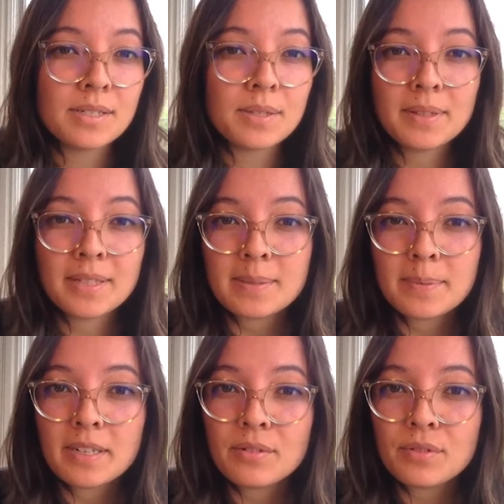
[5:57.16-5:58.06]
So in the
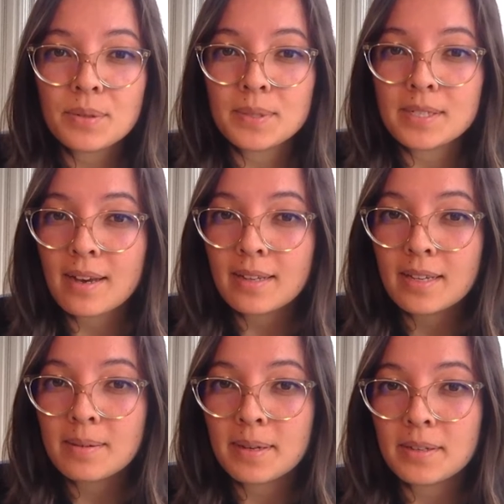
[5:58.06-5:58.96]
spirit of what we're
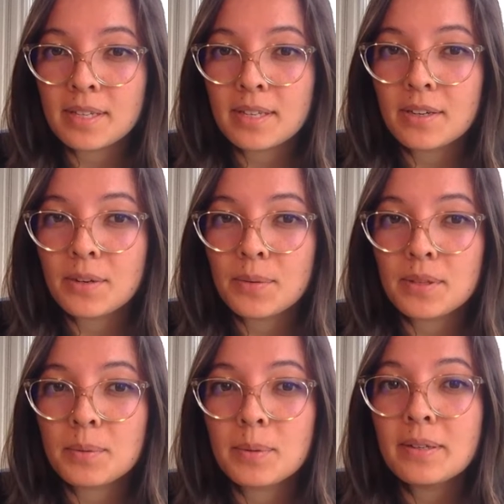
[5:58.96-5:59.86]
talking about here
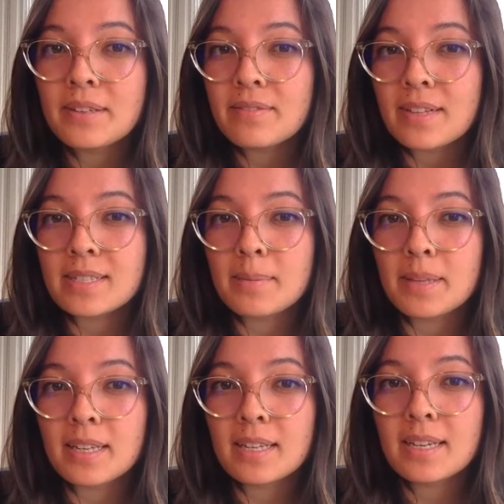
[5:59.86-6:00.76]
with query
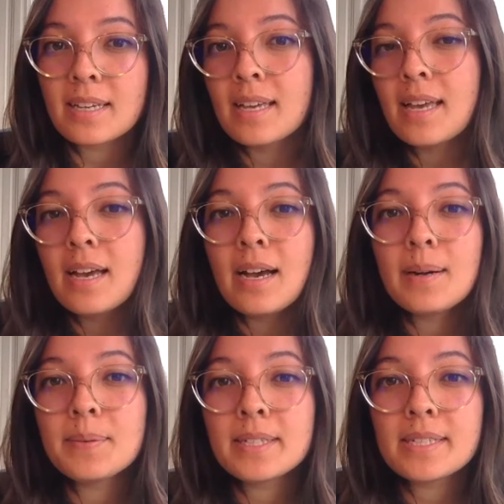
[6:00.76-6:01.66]
flexibility,
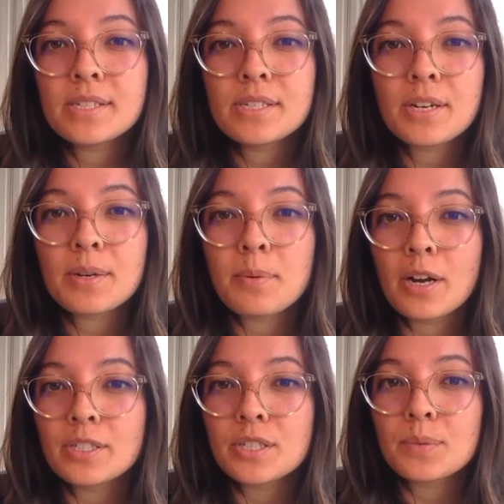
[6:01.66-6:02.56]
I wanted to share a
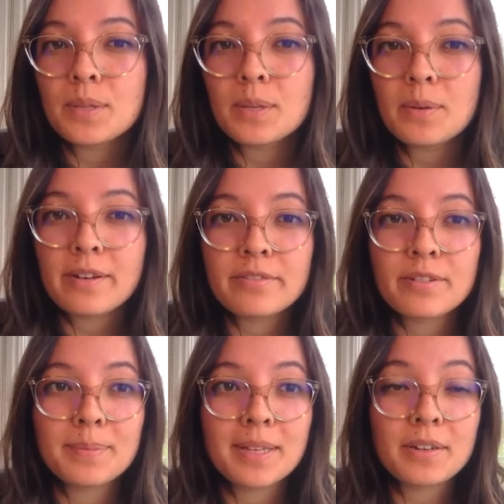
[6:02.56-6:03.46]
project with you all
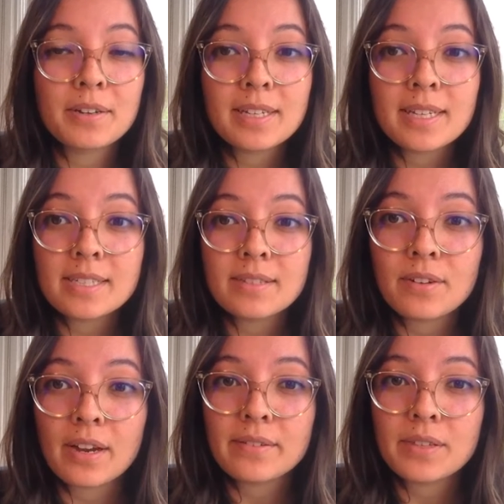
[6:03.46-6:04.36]
from the early
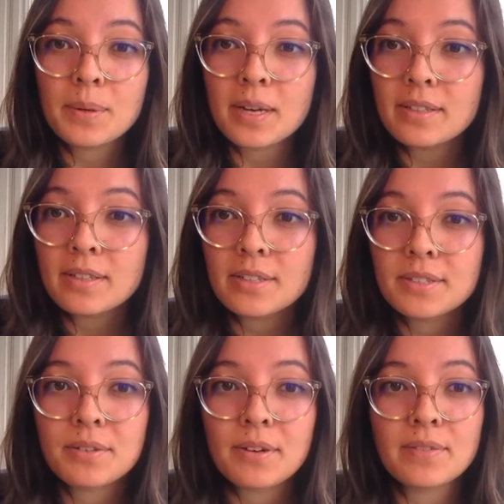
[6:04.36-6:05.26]
of GraphQL
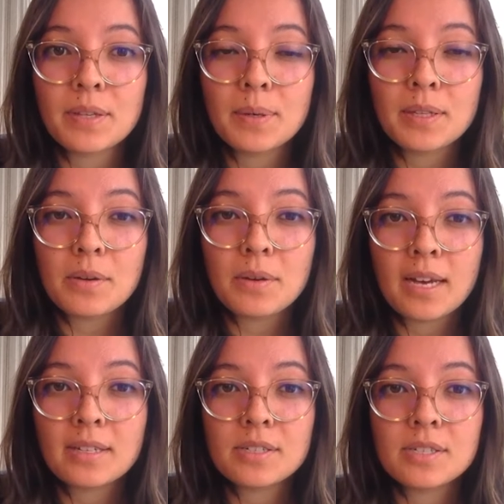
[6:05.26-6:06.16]
called GraphQL
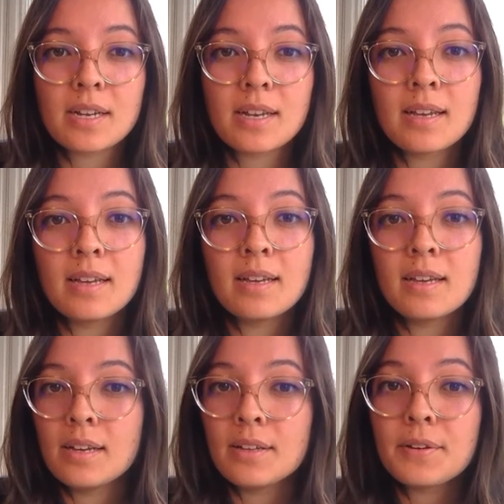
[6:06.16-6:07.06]
Lodash.
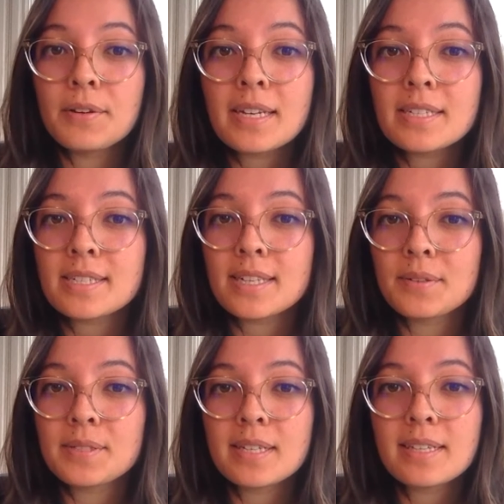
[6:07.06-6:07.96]
Lodash is a
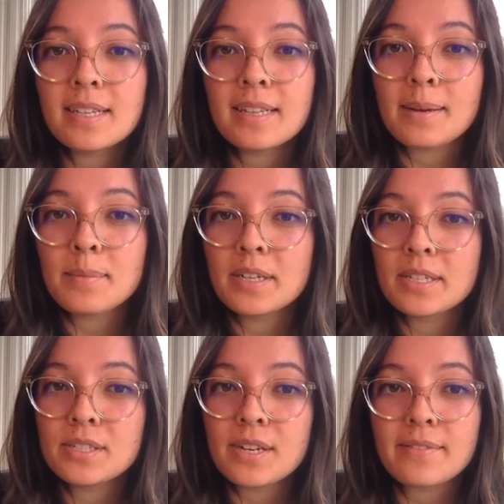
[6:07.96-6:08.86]
utility
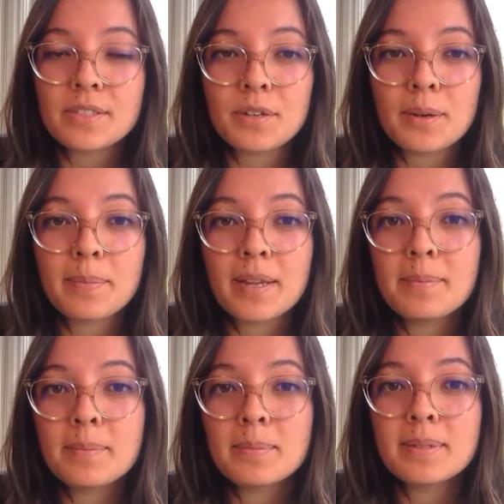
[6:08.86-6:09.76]
library in JavaScript that
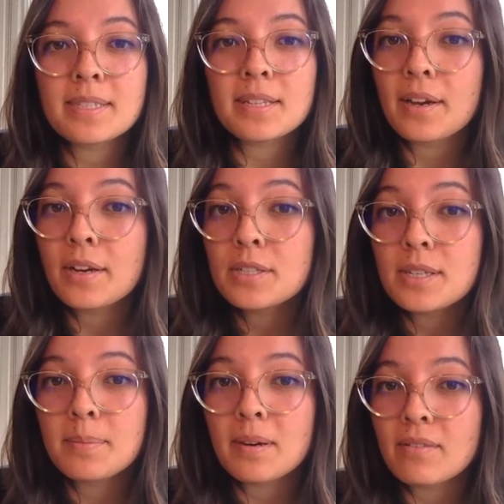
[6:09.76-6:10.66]
implements a large
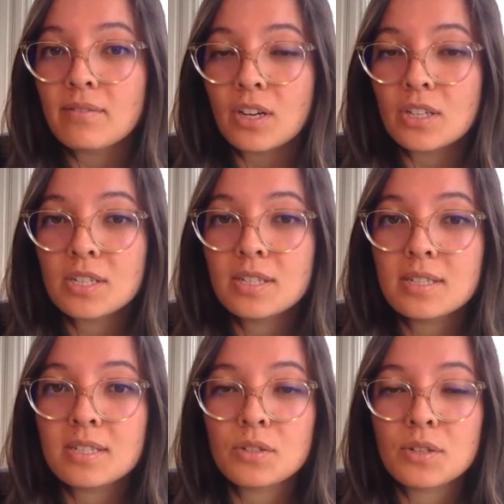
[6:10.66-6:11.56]
number of
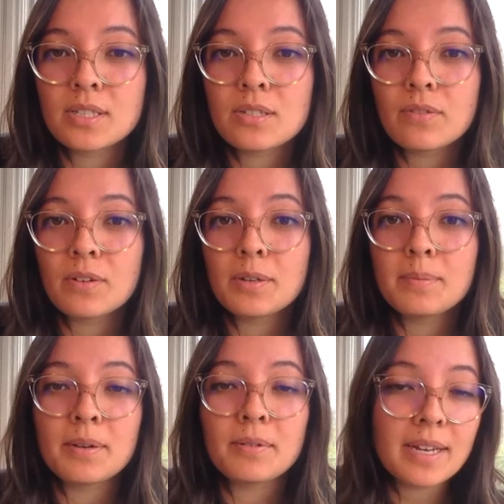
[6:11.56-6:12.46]
functions to
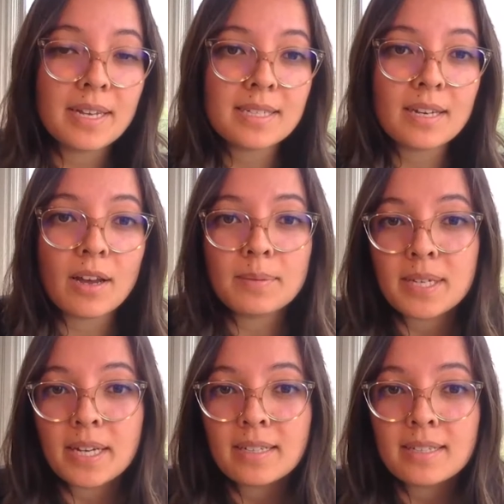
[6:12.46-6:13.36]
transform arrays and
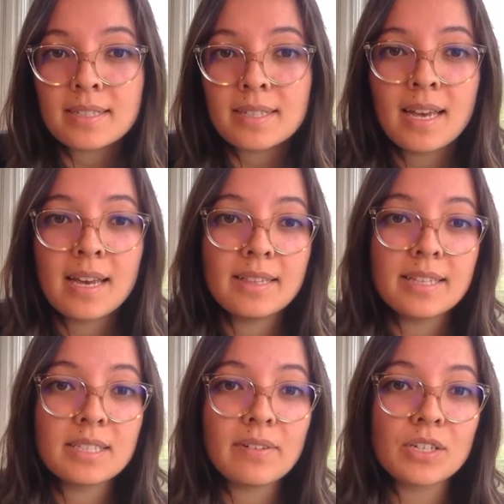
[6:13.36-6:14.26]
objects.
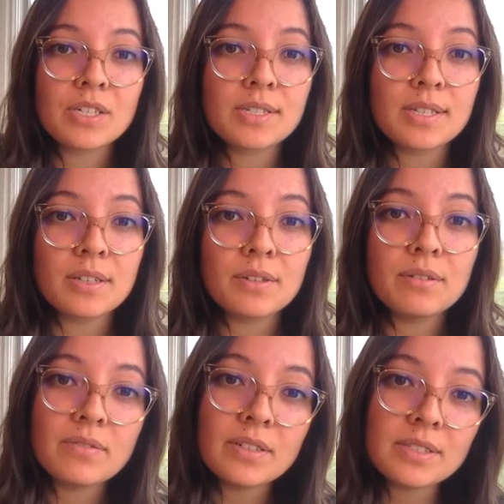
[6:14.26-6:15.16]
These functions
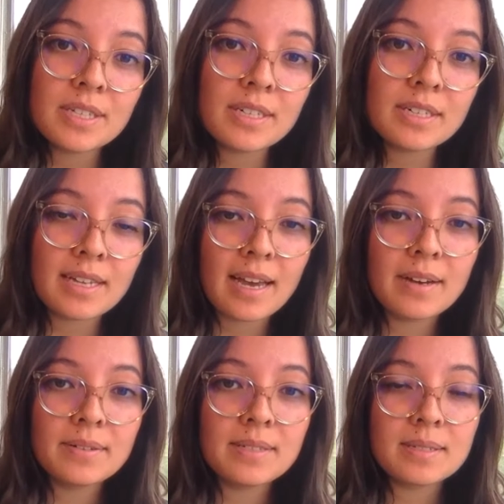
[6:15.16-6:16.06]
include filter,
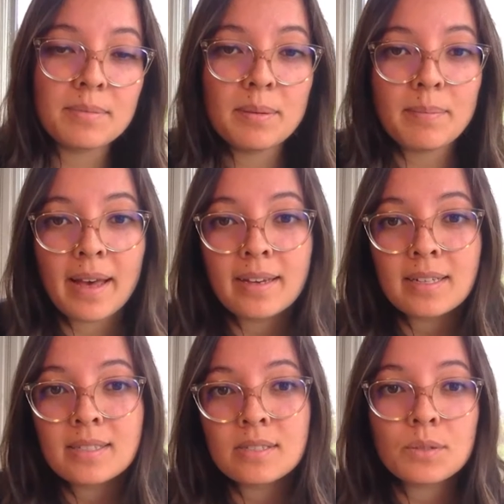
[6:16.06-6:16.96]
count,
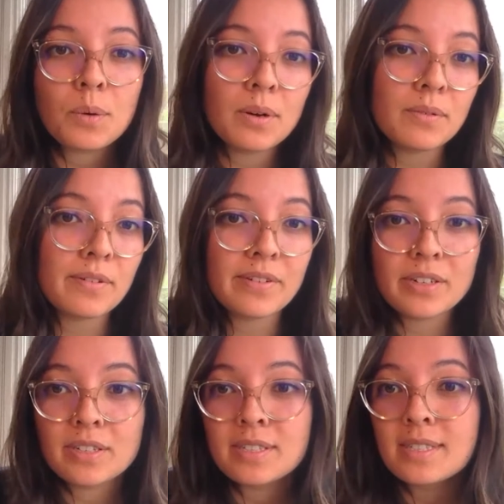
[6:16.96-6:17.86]
min-max, sort,
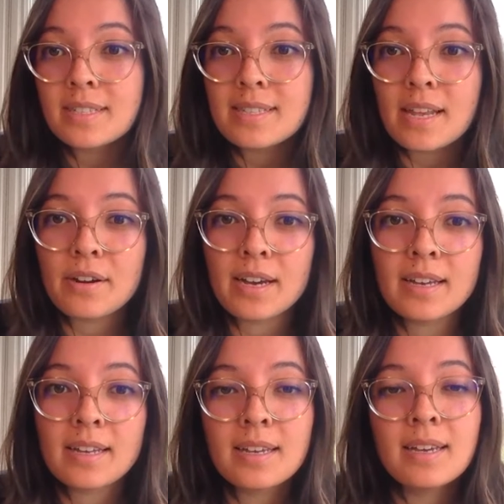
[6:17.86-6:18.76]
reverse,
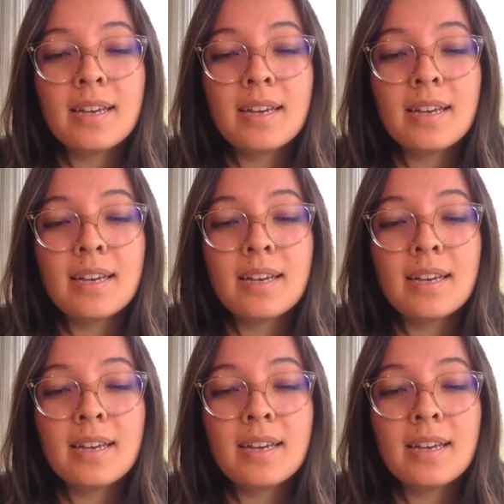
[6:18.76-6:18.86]
etc.